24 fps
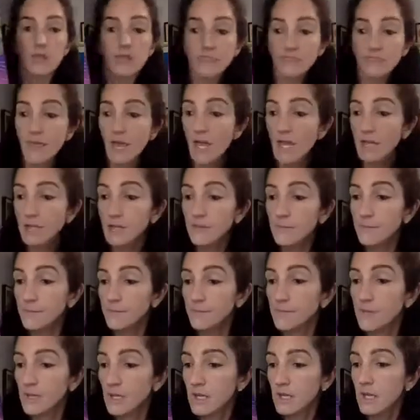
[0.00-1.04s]
Then
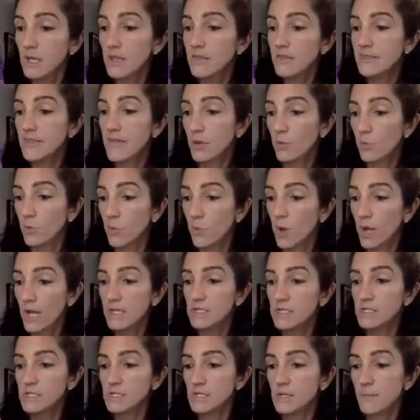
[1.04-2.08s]
they went
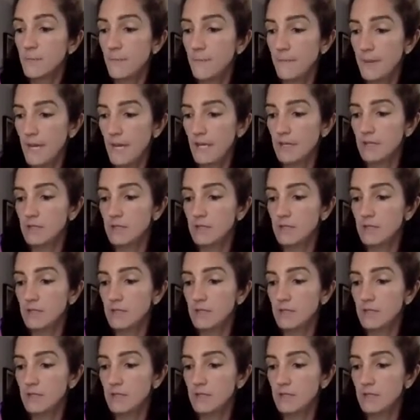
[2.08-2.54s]
to bed.